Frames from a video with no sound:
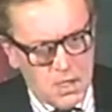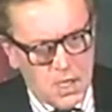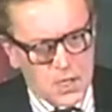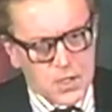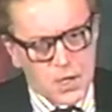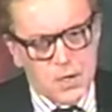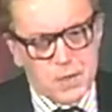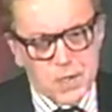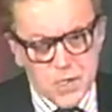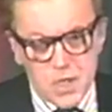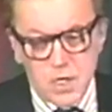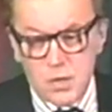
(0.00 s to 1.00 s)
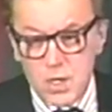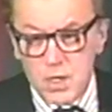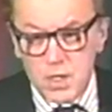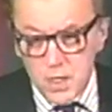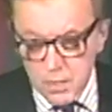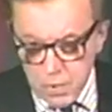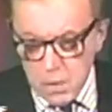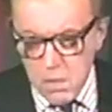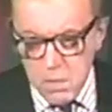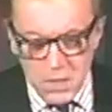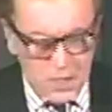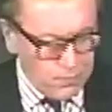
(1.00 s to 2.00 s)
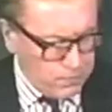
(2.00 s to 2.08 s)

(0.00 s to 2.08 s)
And so it is a new era that probably,